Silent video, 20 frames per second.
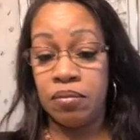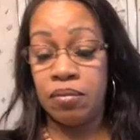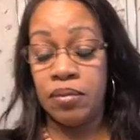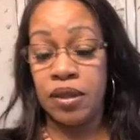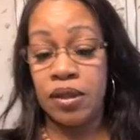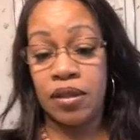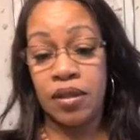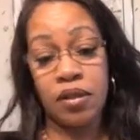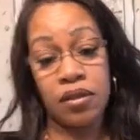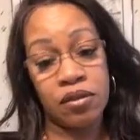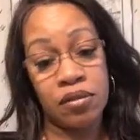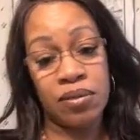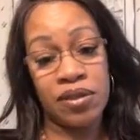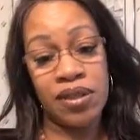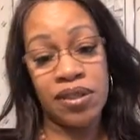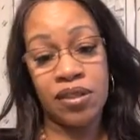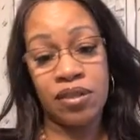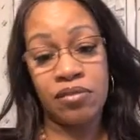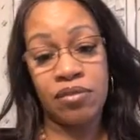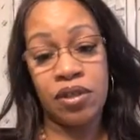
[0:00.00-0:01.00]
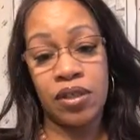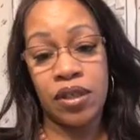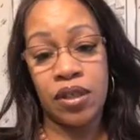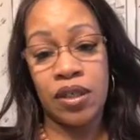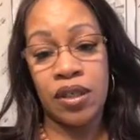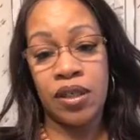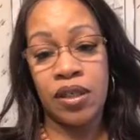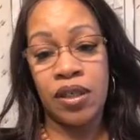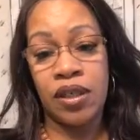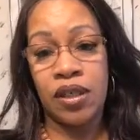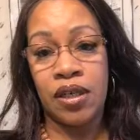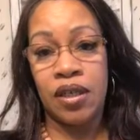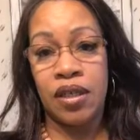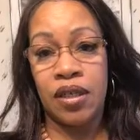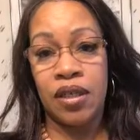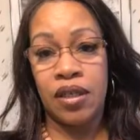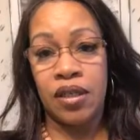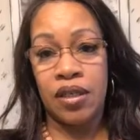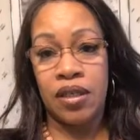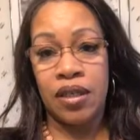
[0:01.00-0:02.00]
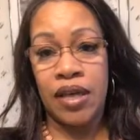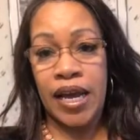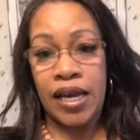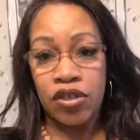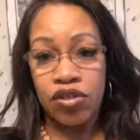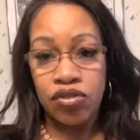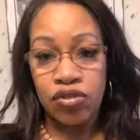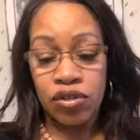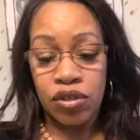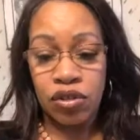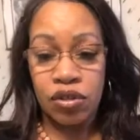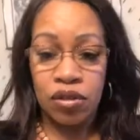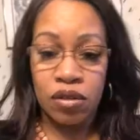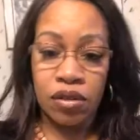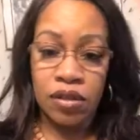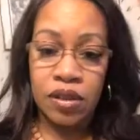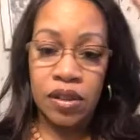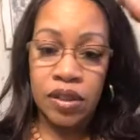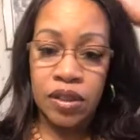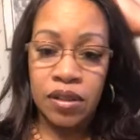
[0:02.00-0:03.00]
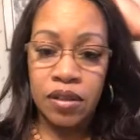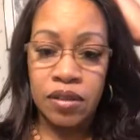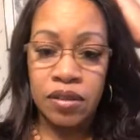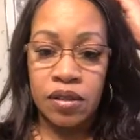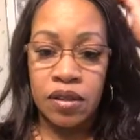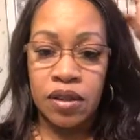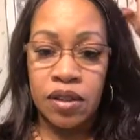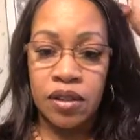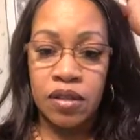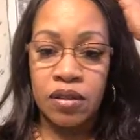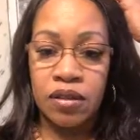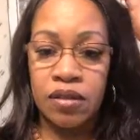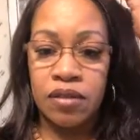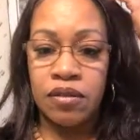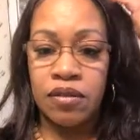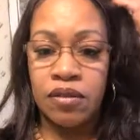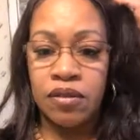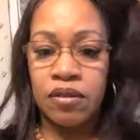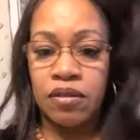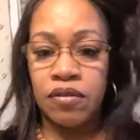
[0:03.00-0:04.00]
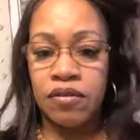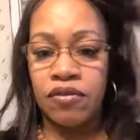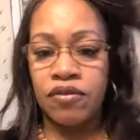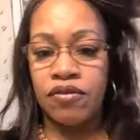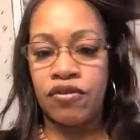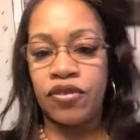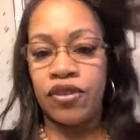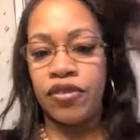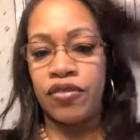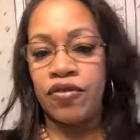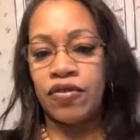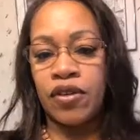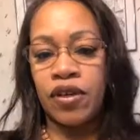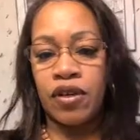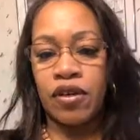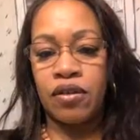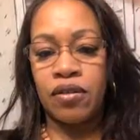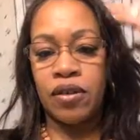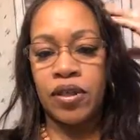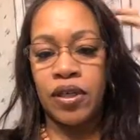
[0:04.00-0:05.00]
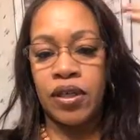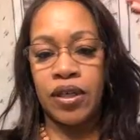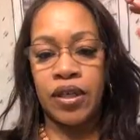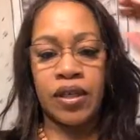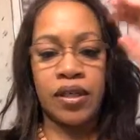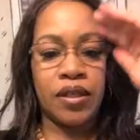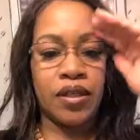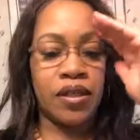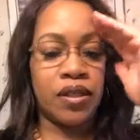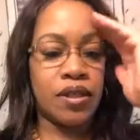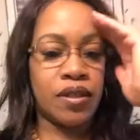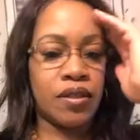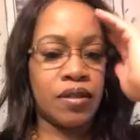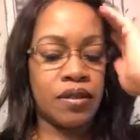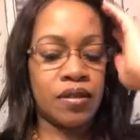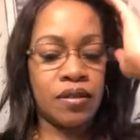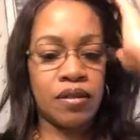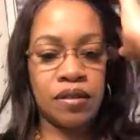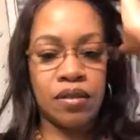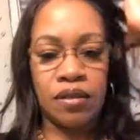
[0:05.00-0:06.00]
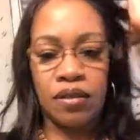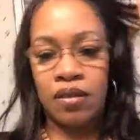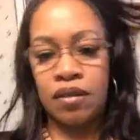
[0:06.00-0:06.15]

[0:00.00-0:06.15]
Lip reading: but this one is really natural and free-flowing and,